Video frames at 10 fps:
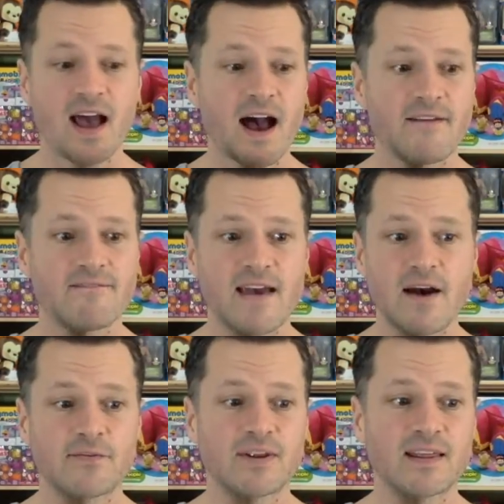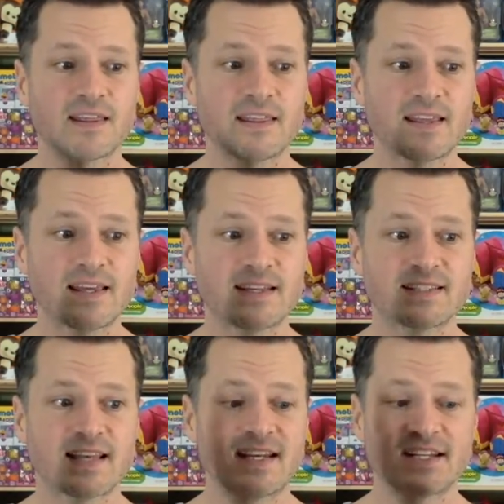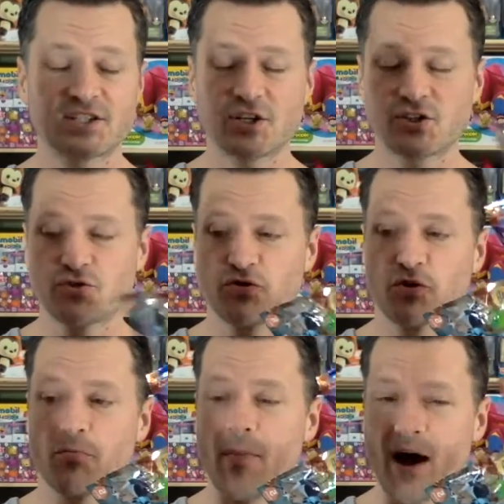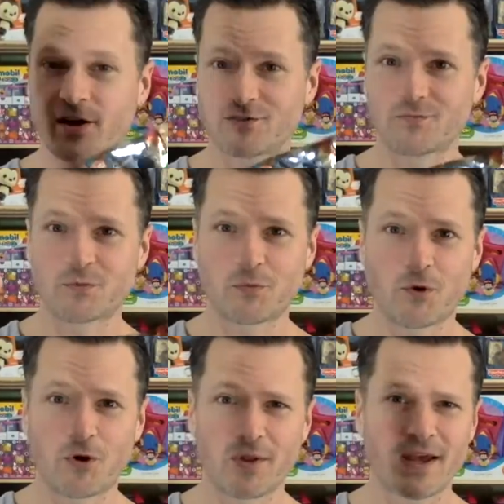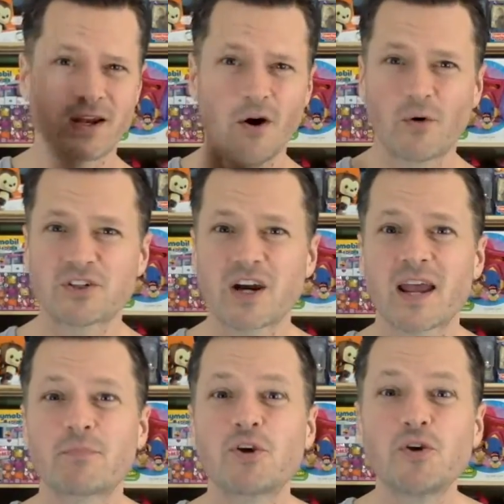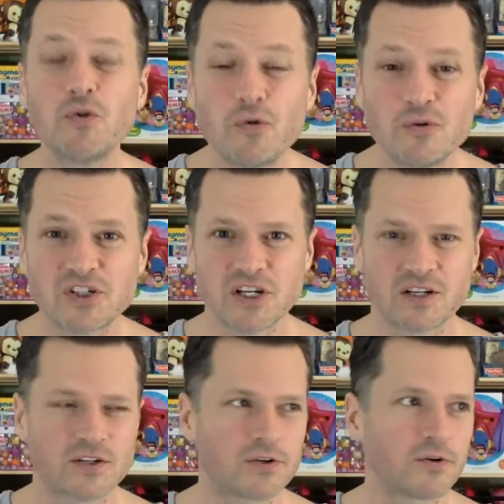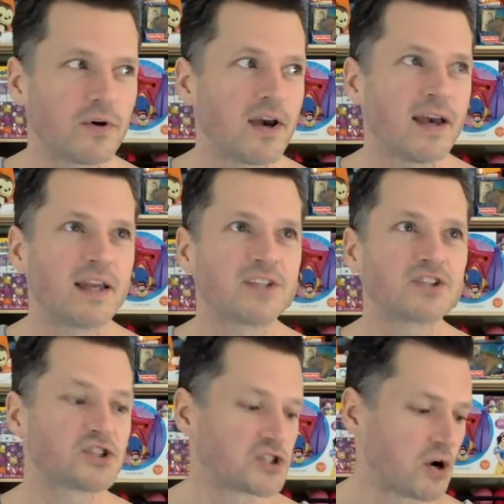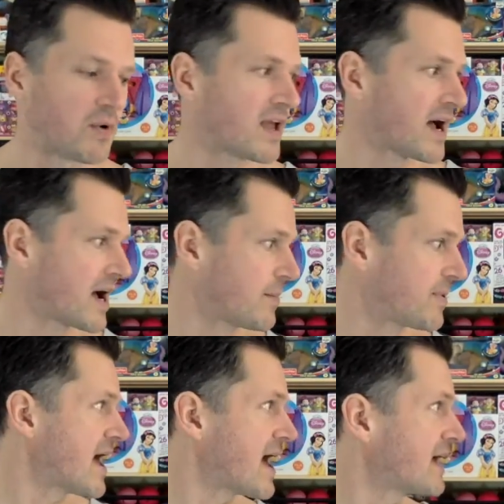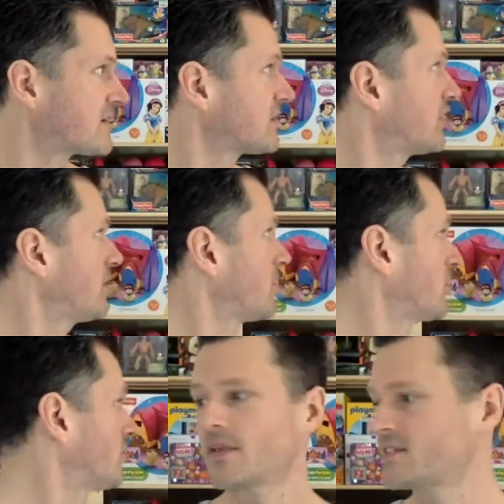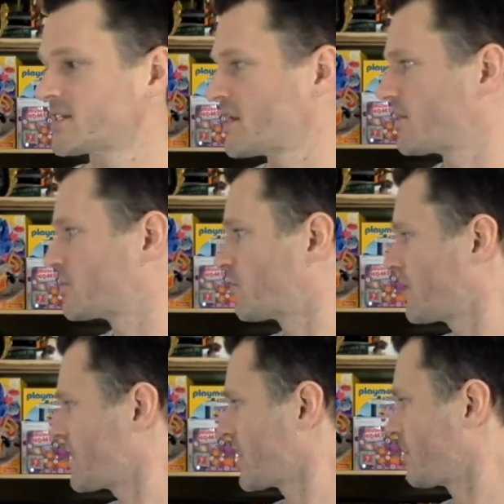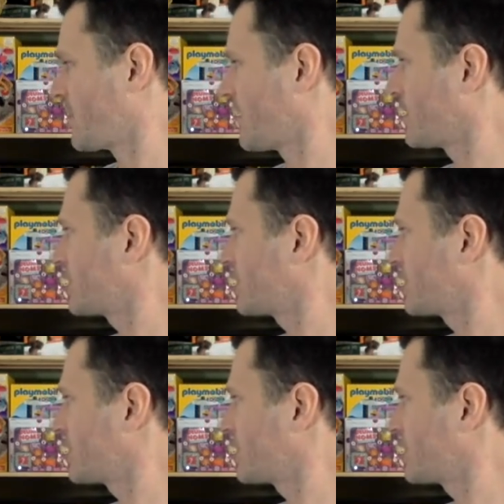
I found these Disney Junior Miles from Tomorrowland, which I am huge into. It is showing up at, oh, that's another toy that I bought.